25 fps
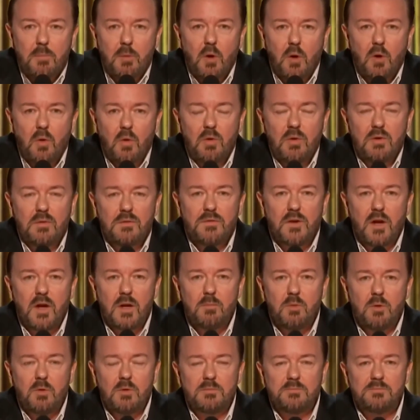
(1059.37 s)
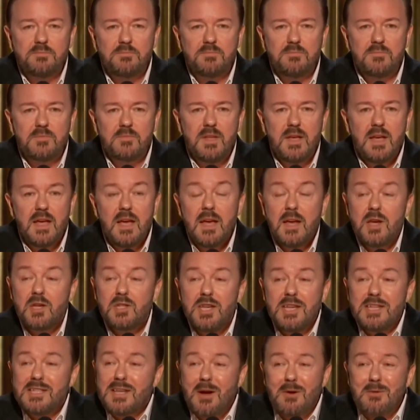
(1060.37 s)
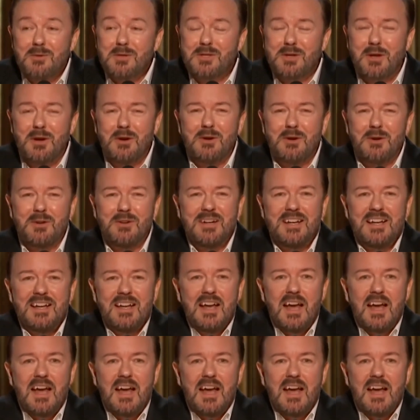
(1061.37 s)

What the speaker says: Furball. She's old school.